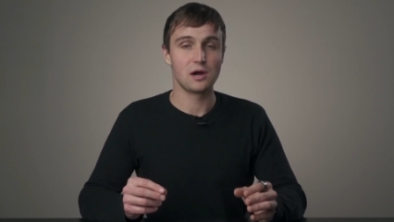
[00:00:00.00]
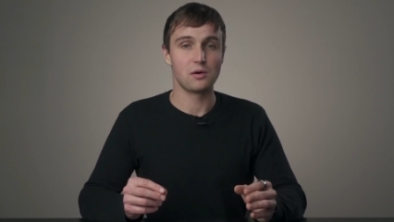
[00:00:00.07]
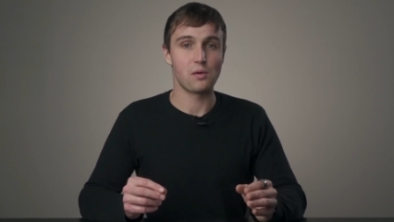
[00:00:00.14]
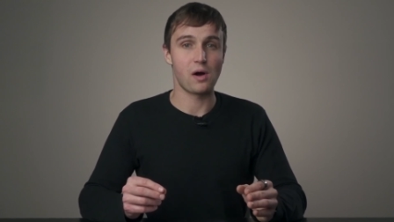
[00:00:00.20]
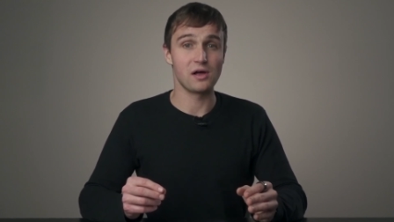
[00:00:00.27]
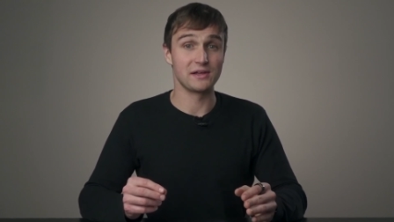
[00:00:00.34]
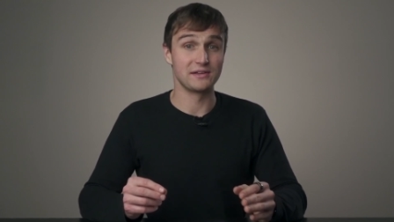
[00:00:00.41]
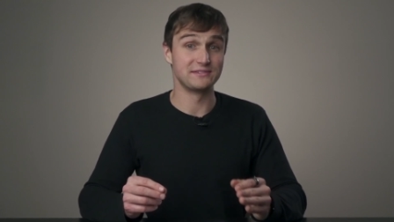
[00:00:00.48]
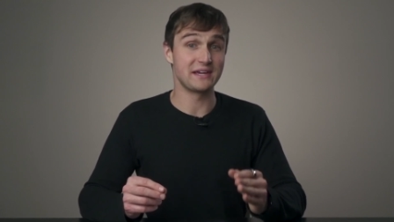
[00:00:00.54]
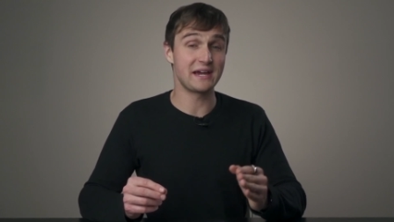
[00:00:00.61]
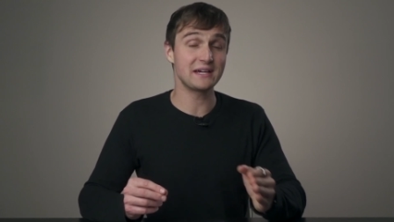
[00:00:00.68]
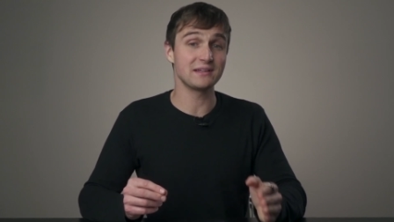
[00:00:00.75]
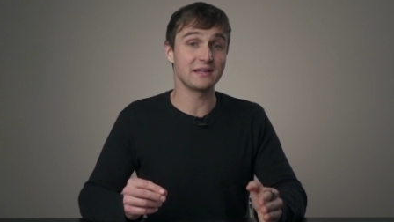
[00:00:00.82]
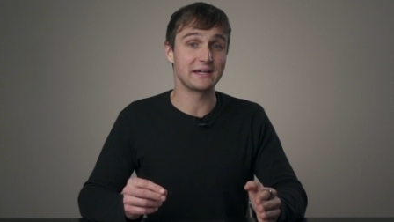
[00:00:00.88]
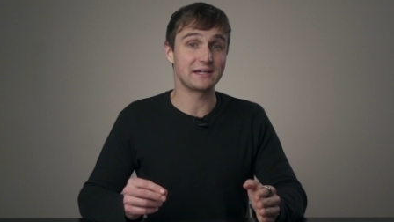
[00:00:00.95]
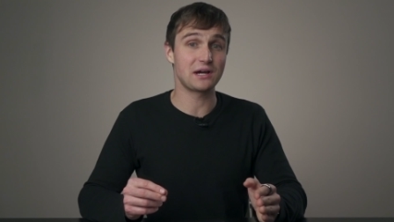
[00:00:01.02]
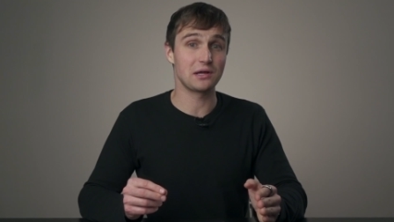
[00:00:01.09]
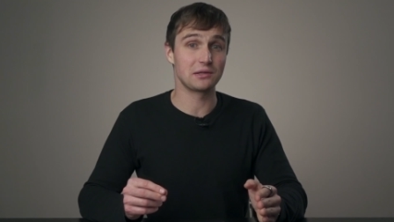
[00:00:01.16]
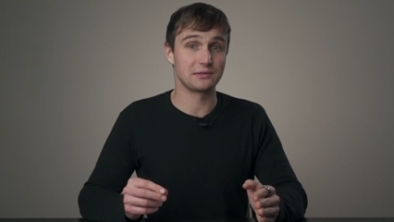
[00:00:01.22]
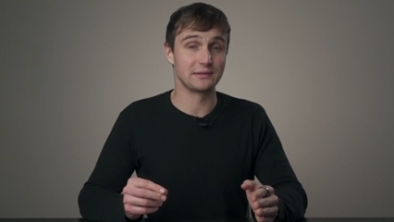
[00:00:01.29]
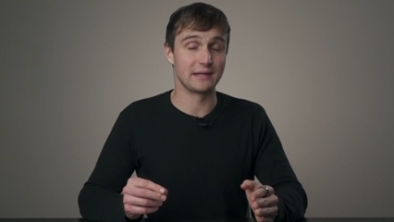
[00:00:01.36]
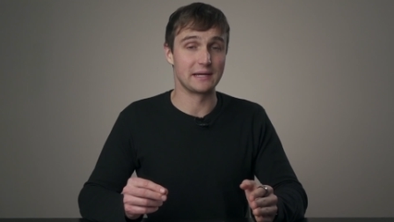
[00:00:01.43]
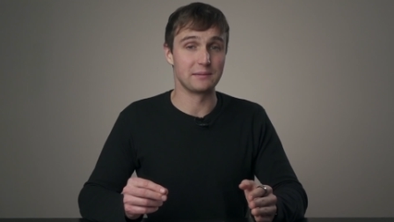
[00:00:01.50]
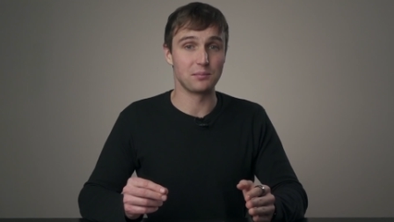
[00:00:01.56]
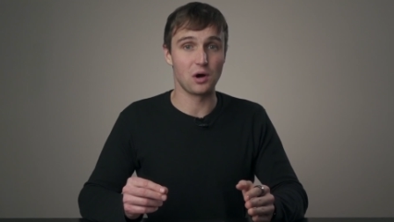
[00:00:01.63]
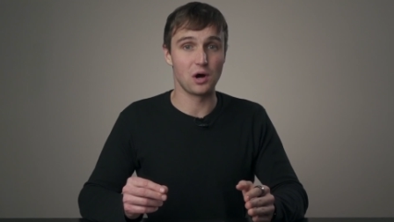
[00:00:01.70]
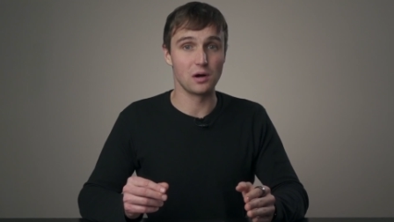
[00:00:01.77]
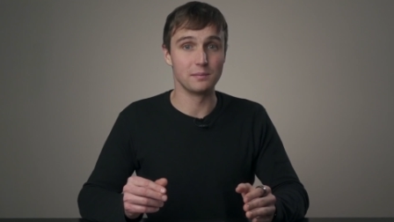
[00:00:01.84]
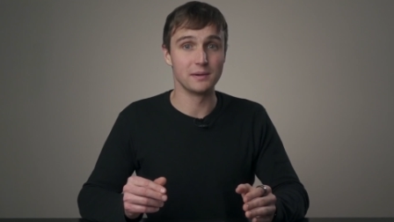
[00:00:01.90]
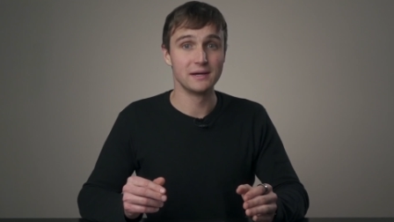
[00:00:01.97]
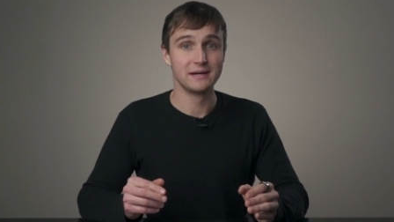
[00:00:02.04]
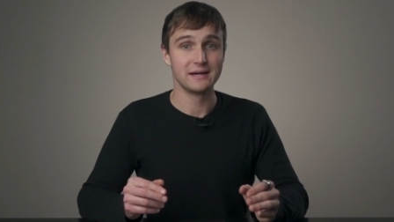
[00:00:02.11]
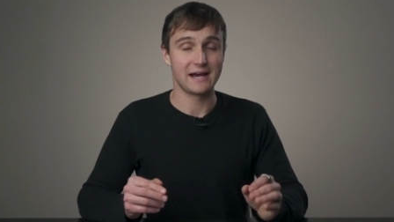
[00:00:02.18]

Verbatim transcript: while a daylight color light bulb